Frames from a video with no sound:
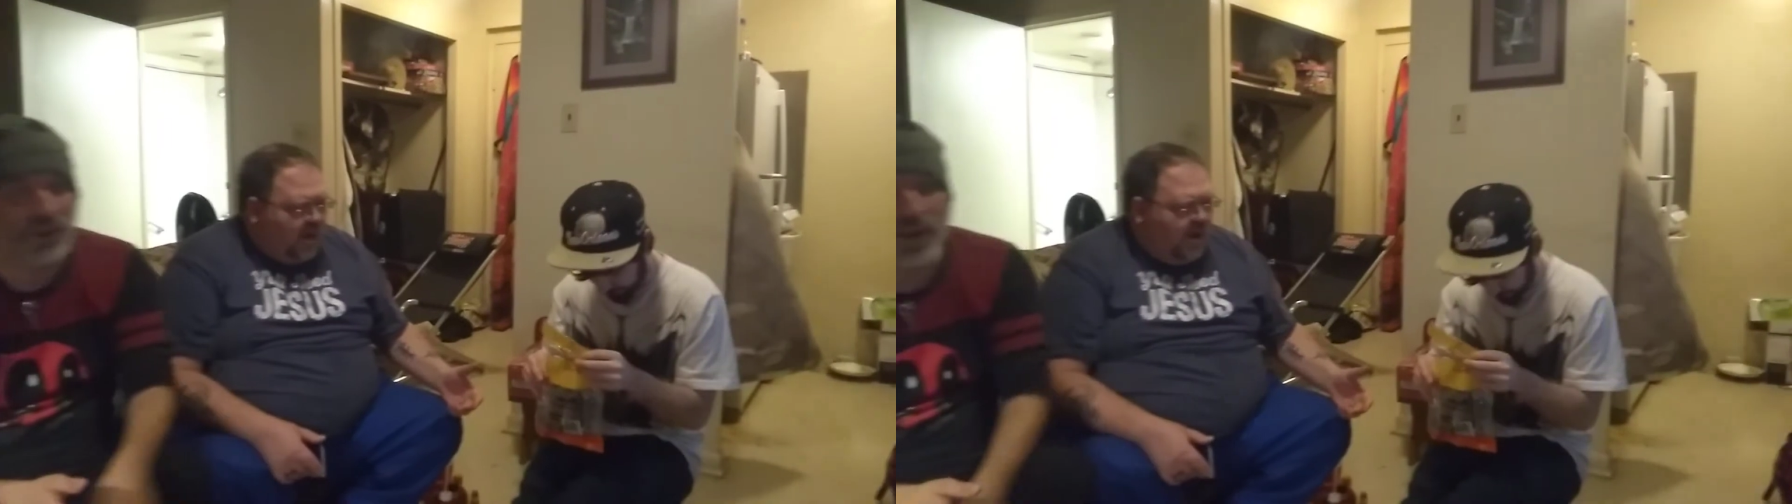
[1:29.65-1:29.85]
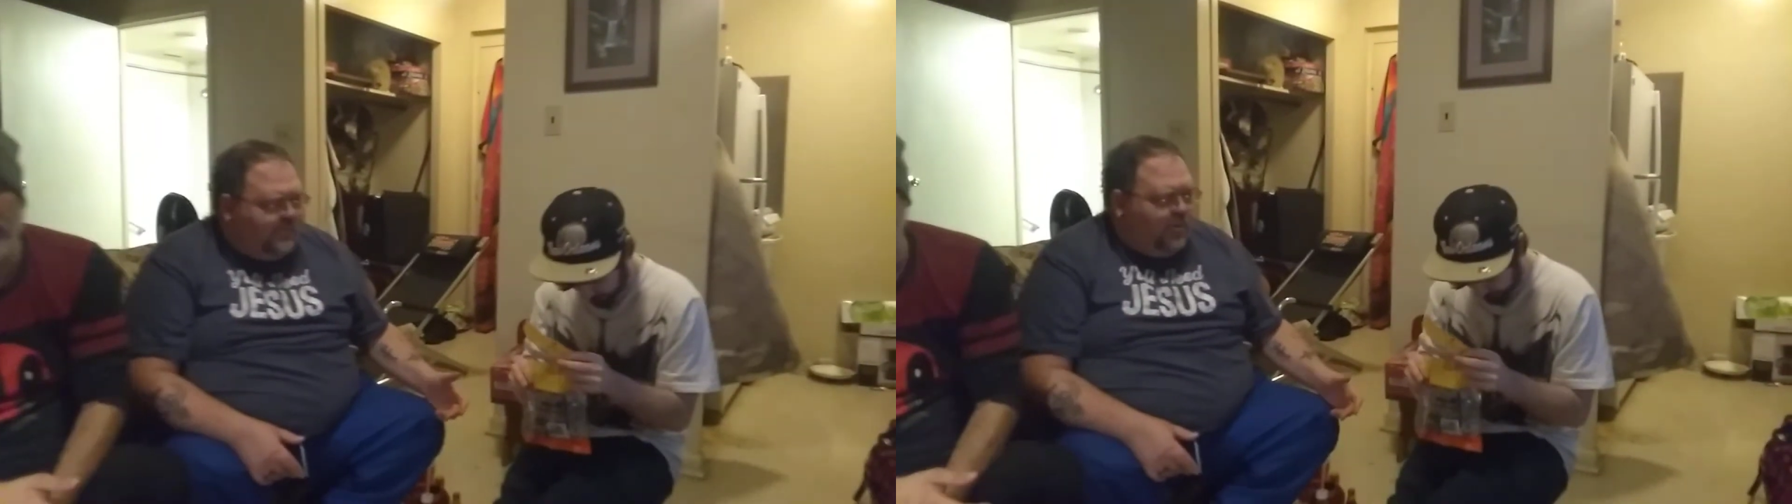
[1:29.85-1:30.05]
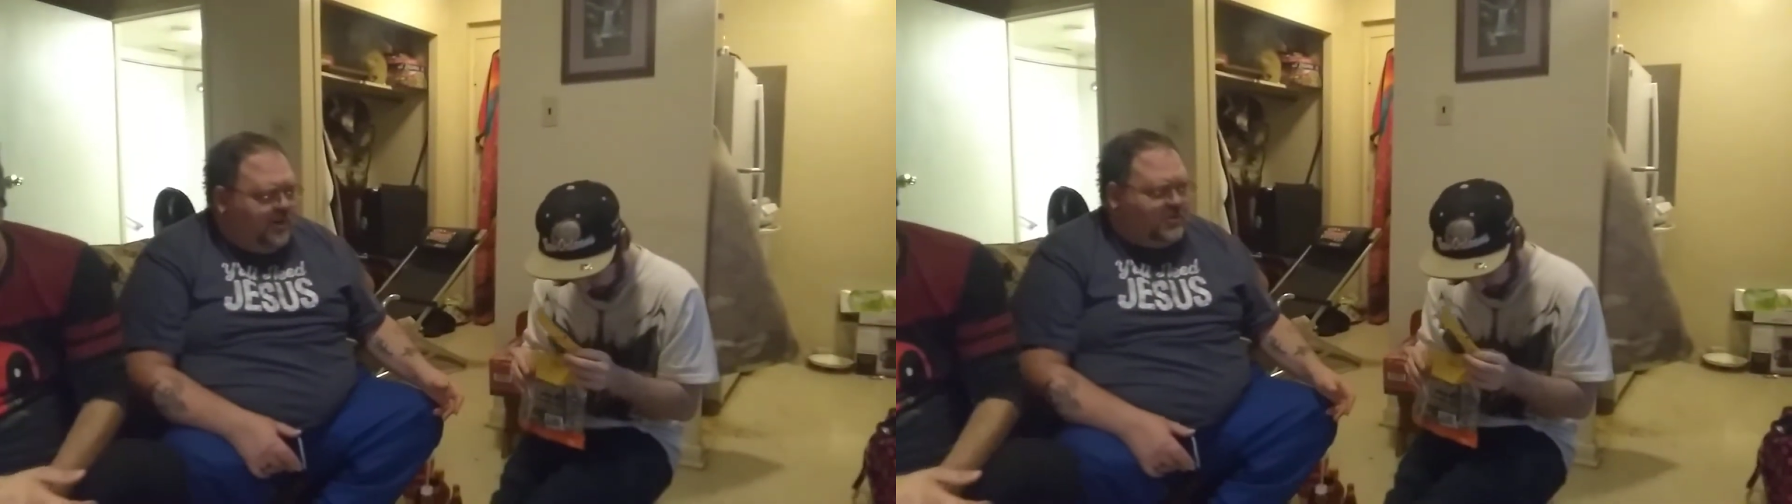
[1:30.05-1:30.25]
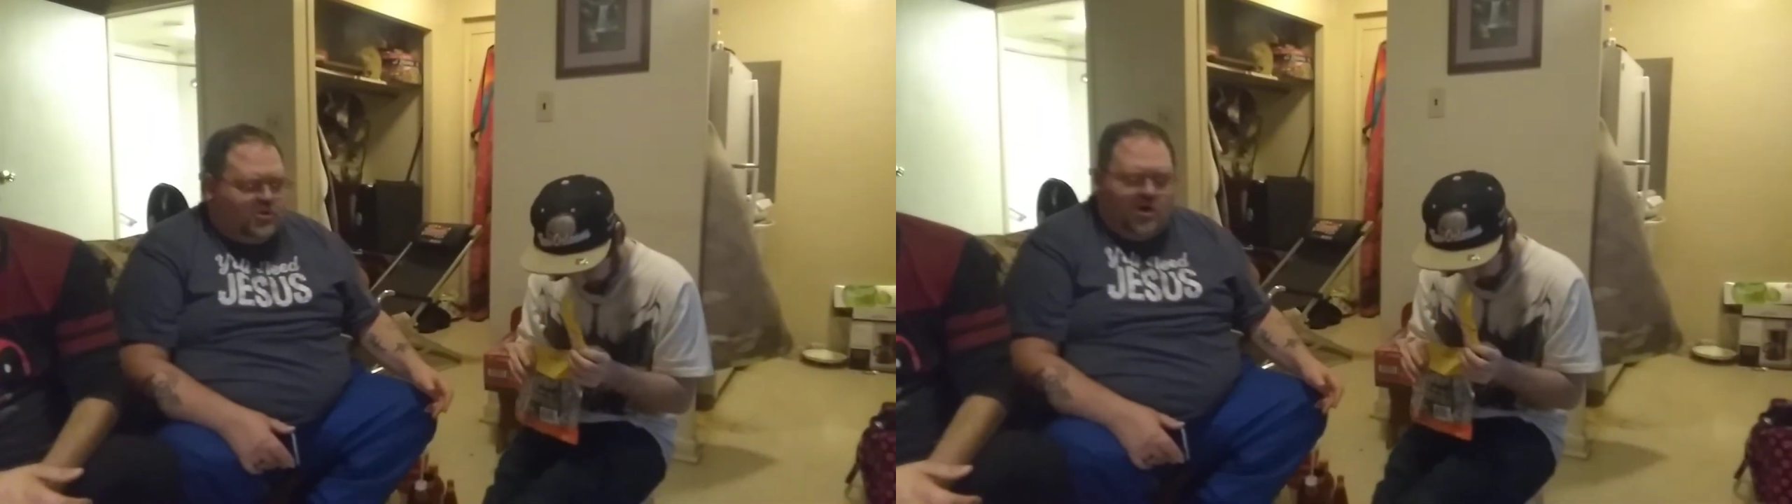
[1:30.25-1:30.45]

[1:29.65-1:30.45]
a pork